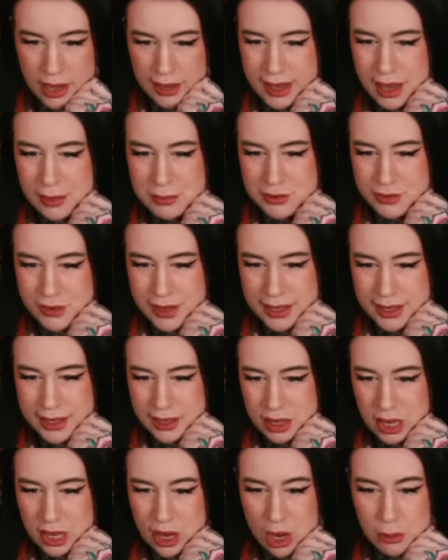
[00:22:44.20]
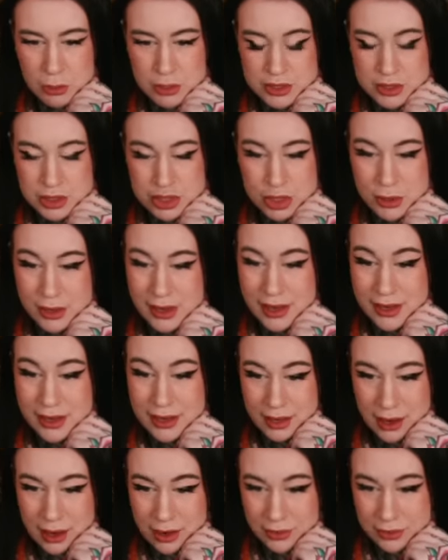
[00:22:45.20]
I kept feeling like I wasn't doing
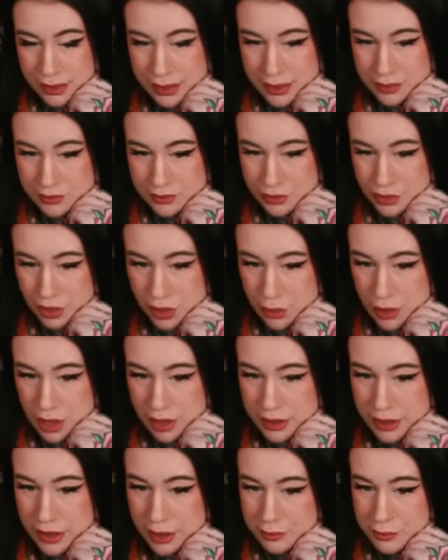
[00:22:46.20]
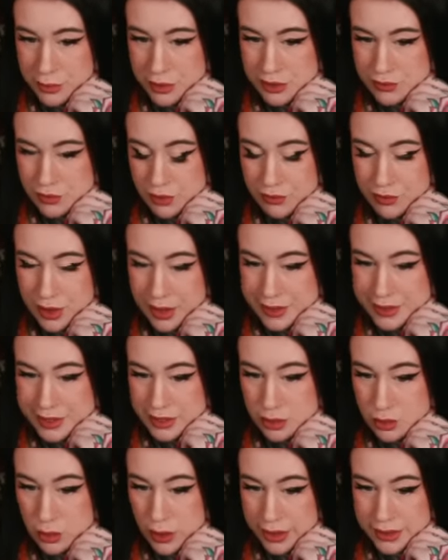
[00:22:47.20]
enough, even though our numbers
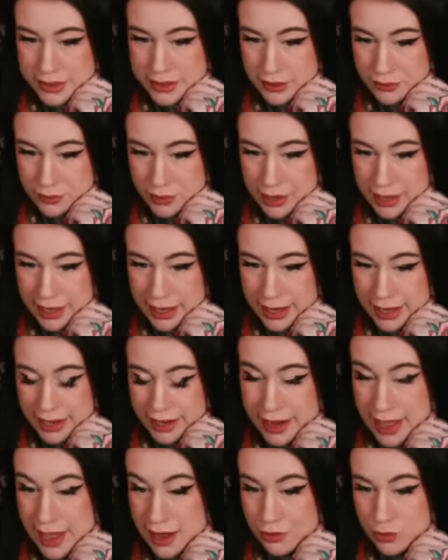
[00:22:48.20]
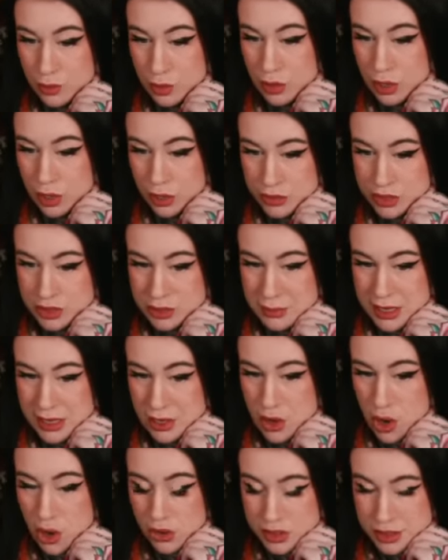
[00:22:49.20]
reflected quite differently and everyone close to me
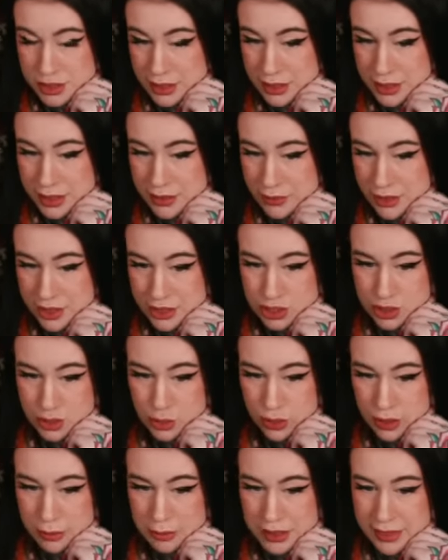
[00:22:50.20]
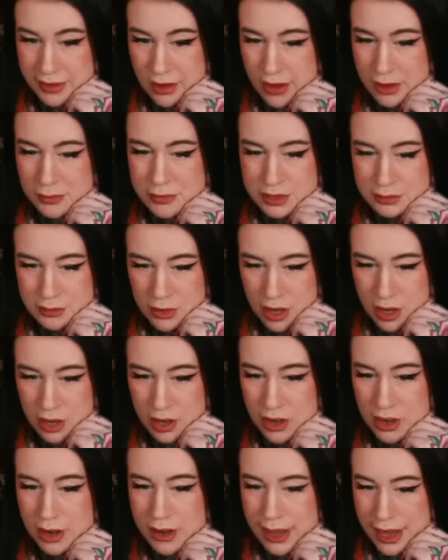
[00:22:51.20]
constantly reassuring me that I am smart,
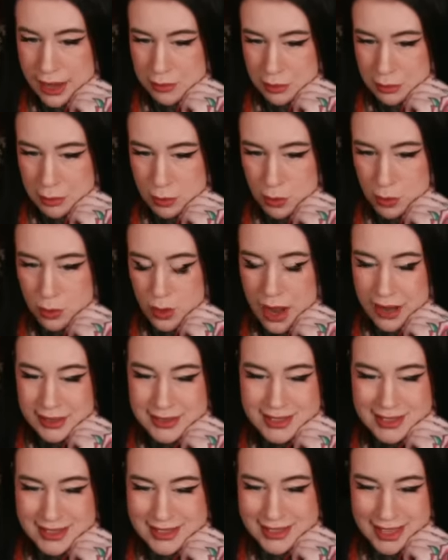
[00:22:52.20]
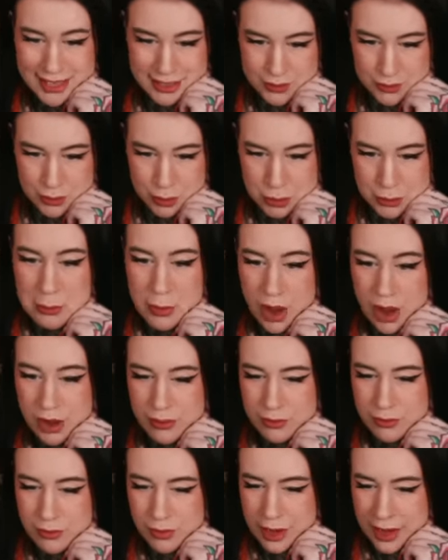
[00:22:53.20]
capable and successful. But I
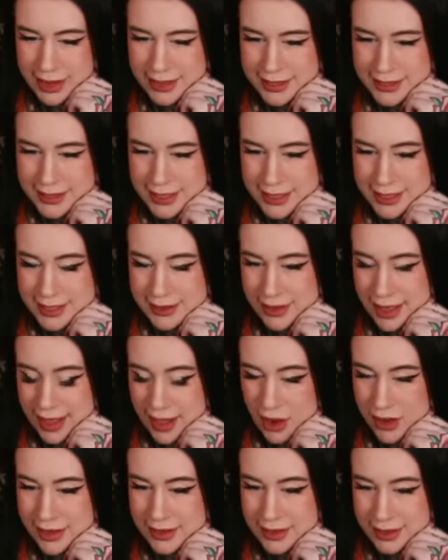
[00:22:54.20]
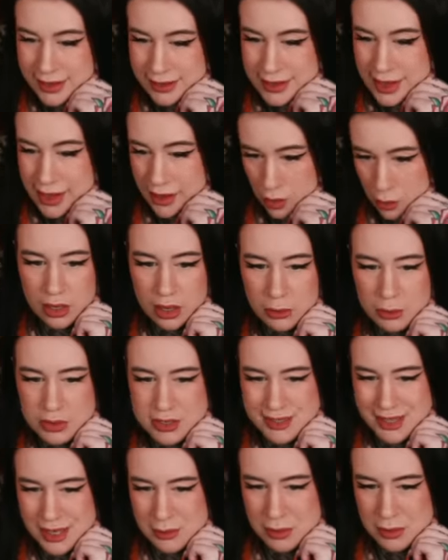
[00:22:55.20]
relented that I need help. I was
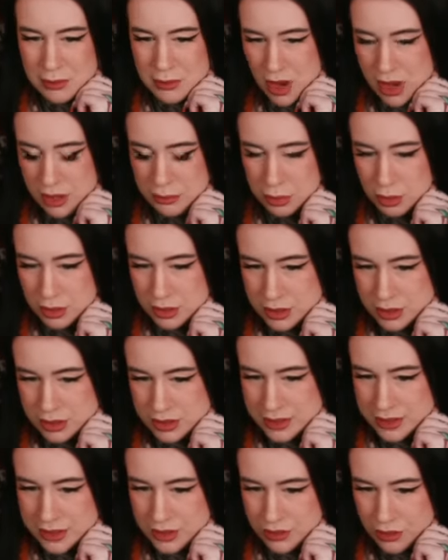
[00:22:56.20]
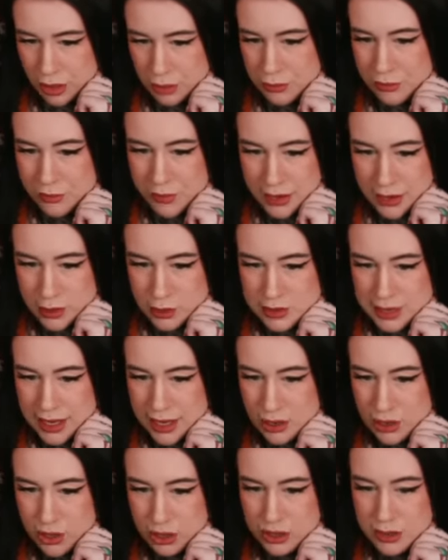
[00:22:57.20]
deep in my imposter syndrome feels
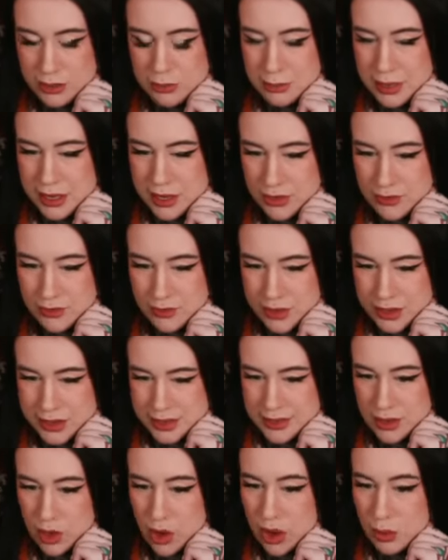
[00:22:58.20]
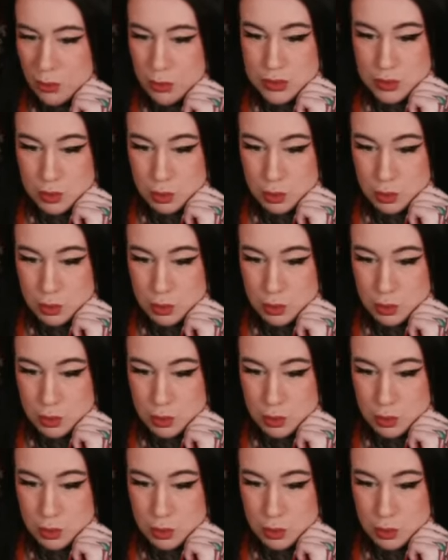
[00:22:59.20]
and couldn't be convinced that I was